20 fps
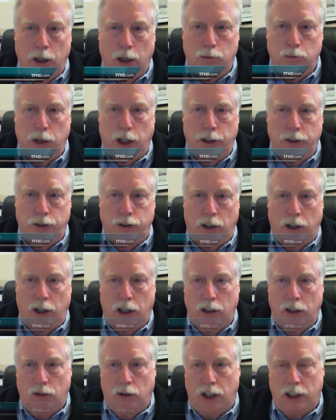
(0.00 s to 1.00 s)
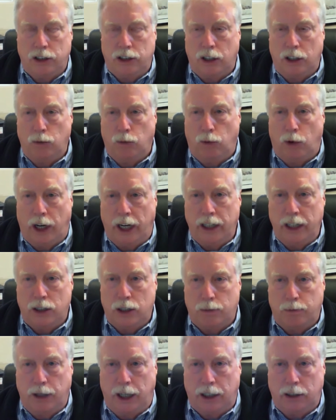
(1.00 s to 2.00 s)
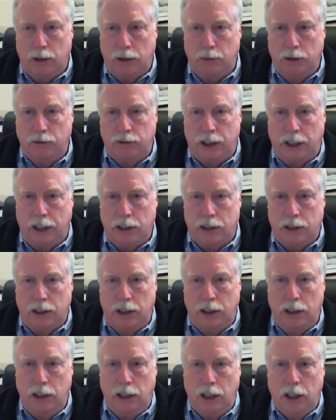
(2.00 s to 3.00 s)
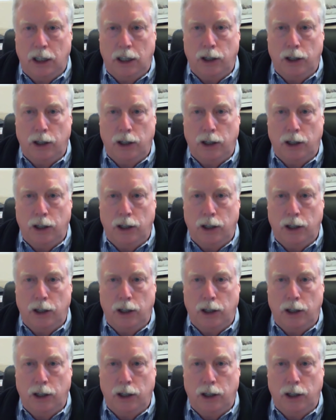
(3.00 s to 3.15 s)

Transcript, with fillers: blood draw across a wide spectrum of testing,